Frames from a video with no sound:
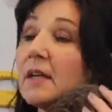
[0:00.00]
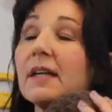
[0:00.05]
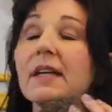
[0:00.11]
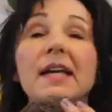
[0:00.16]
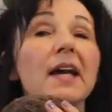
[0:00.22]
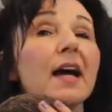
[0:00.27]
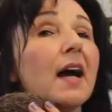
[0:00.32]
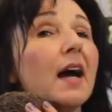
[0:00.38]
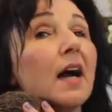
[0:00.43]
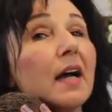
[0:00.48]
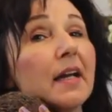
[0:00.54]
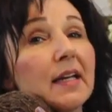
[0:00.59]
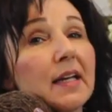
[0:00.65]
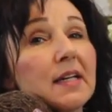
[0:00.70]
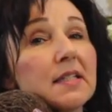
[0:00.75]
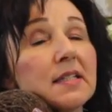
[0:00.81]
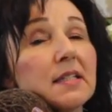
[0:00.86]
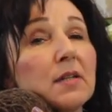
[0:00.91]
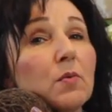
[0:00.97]
yeah, I
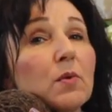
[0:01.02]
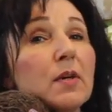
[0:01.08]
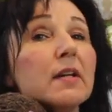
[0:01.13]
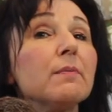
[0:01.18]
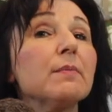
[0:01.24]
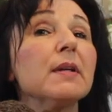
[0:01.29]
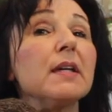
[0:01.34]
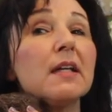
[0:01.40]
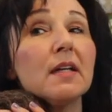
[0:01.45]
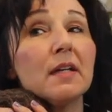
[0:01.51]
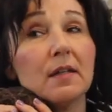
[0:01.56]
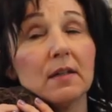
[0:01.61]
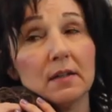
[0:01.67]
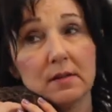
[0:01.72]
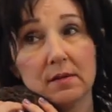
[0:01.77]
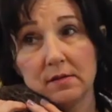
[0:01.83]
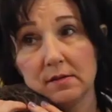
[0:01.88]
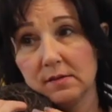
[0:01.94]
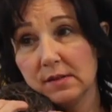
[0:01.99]
guess it
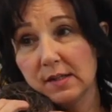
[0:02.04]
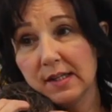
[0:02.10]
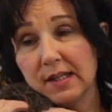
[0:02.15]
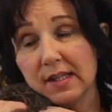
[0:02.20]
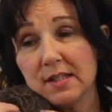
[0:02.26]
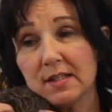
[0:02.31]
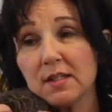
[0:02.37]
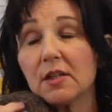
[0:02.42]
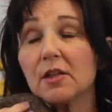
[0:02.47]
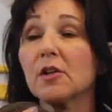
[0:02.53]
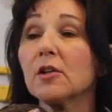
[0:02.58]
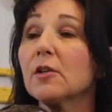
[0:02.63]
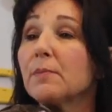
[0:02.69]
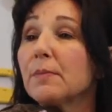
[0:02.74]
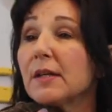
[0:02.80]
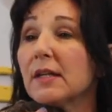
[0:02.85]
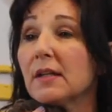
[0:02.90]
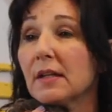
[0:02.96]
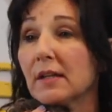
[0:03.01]

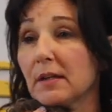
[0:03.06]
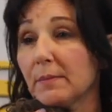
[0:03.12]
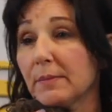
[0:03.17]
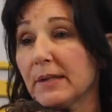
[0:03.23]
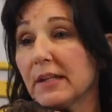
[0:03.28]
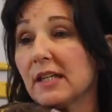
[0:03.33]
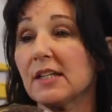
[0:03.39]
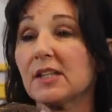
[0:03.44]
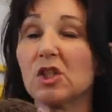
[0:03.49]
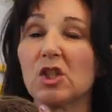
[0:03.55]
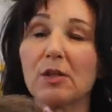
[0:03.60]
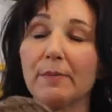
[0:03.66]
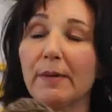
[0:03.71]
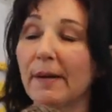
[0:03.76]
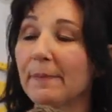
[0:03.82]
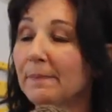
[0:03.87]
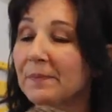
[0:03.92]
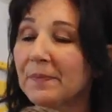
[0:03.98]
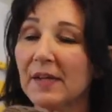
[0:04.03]
could be a little bit itchy,
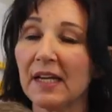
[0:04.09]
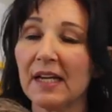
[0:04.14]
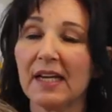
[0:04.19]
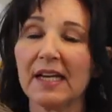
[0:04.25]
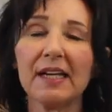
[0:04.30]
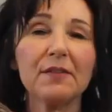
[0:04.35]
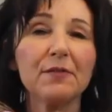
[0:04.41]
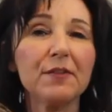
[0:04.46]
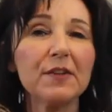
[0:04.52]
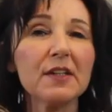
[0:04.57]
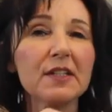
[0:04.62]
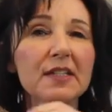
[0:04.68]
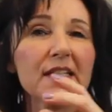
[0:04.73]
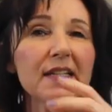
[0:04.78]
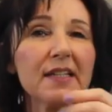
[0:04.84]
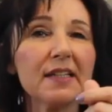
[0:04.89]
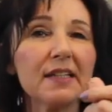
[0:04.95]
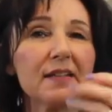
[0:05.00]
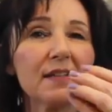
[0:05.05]
but it feels
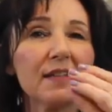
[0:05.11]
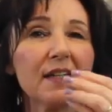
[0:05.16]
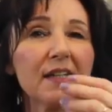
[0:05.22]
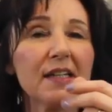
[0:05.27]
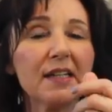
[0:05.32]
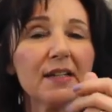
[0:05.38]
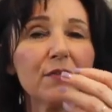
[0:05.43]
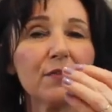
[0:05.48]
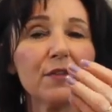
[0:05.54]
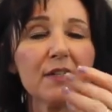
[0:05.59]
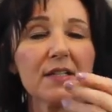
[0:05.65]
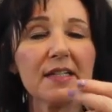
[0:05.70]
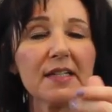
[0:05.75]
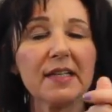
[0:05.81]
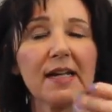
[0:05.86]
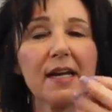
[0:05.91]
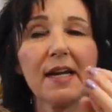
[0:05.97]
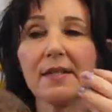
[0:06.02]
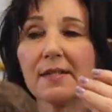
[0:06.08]
like it
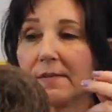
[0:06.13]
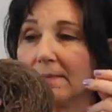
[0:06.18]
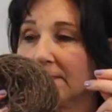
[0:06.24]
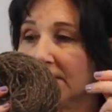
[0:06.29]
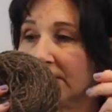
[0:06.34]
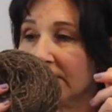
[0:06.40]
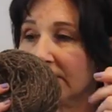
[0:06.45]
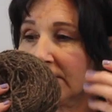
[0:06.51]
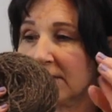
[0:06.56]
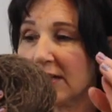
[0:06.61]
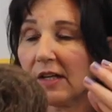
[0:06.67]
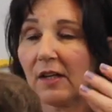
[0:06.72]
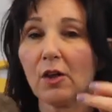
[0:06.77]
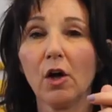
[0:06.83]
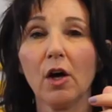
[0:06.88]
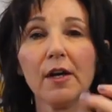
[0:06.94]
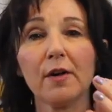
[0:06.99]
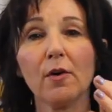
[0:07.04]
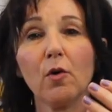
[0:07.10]
has a
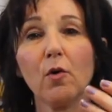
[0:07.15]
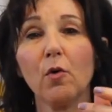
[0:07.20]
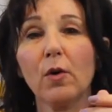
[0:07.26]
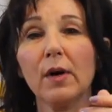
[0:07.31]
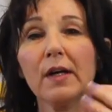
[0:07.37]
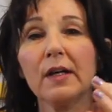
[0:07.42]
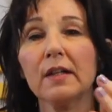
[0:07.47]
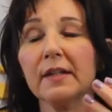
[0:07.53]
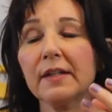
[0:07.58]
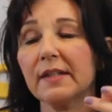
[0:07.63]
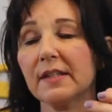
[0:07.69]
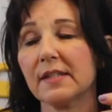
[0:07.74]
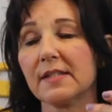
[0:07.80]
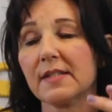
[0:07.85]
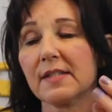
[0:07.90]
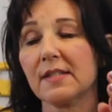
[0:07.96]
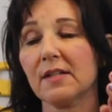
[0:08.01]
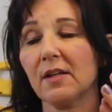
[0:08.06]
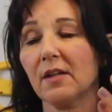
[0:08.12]
lot of oil in
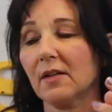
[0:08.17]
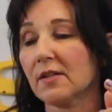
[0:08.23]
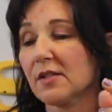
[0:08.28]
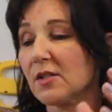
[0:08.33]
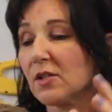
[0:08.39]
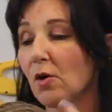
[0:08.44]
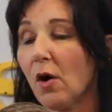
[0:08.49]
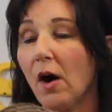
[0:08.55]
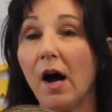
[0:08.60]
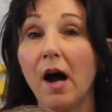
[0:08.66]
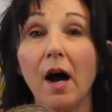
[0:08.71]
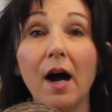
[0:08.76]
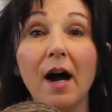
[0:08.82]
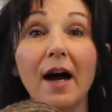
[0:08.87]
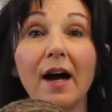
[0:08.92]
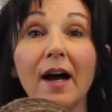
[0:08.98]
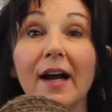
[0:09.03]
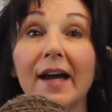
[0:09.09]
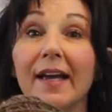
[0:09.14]
it still. So
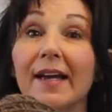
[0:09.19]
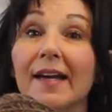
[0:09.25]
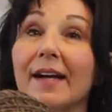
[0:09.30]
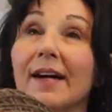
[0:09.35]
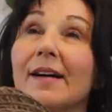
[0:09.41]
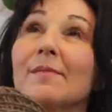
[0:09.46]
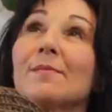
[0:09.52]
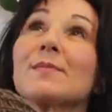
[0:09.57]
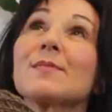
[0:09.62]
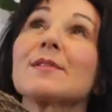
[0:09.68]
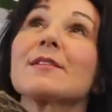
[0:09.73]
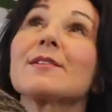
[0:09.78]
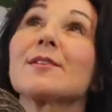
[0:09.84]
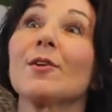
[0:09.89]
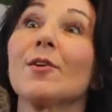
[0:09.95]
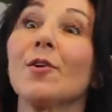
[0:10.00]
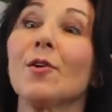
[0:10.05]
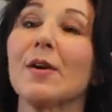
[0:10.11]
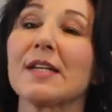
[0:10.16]
I am
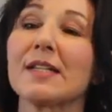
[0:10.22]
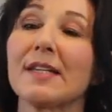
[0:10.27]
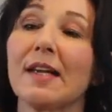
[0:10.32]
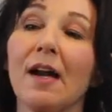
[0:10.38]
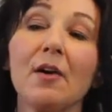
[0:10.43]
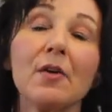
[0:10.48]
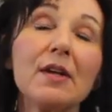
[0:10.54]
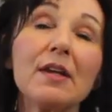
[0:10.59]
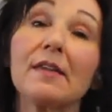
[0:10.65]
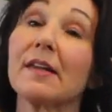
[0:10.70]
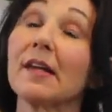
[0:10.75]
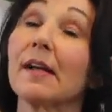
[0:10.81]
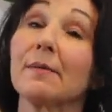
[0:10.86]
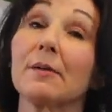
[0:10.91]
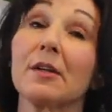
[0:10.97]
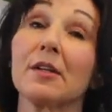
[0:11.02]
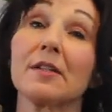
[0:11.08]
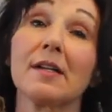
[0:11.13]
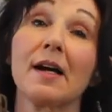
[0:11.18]
so excited. I don't even think
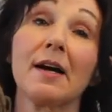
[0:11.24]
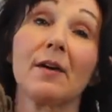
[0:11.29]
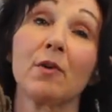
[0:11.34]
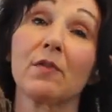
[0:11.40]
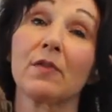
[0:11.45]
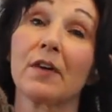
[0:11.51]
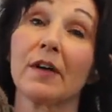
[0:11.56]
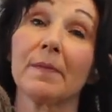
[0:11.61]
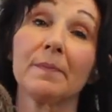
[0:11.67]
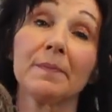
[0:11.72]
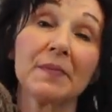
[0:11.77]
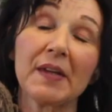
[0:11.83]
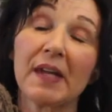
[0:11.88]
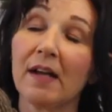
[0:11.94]
I'm gonna dye over it.